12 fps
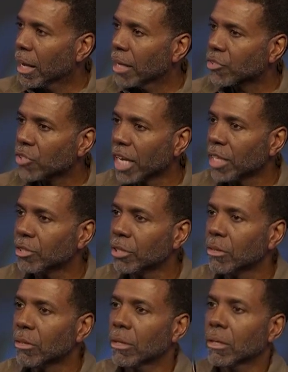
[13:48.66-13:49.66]

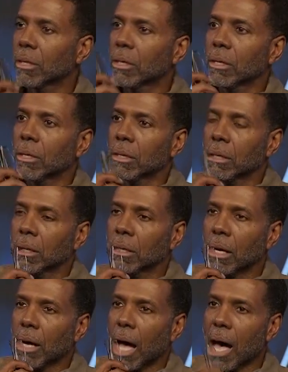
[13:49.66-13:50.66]
Satan
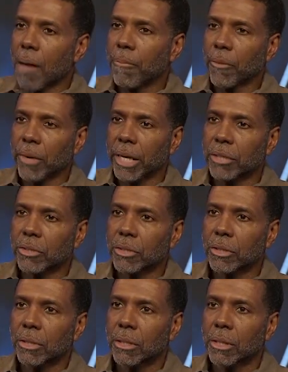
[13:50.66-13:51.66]
operates,
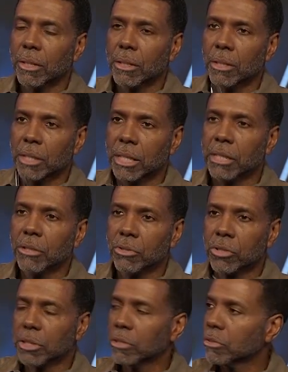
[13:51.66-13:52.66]
kills,
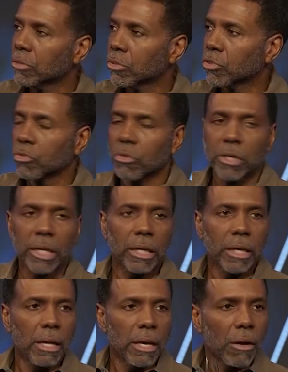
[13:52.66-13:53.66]
steals, and destroys
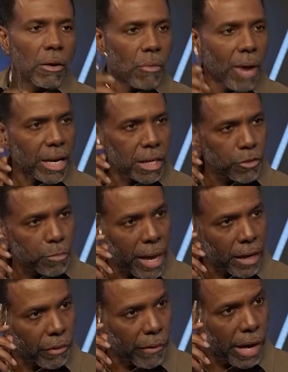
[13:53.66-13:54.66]
right in this
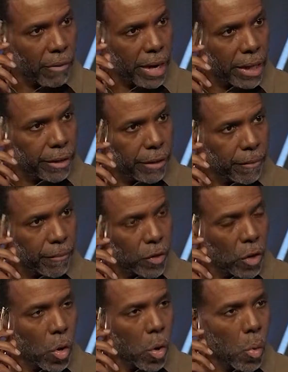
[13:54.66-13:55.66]
battleground right here.
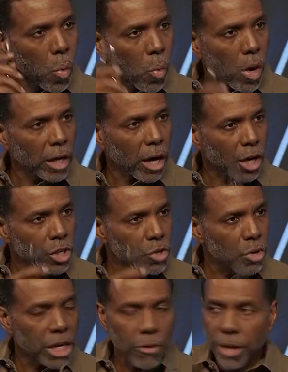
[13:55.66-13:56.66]
What are
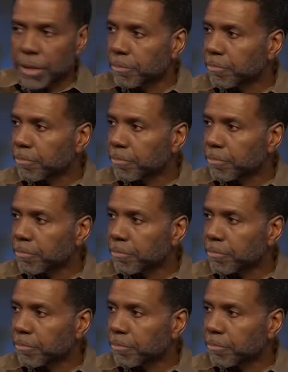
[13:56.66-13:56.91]
you hearing?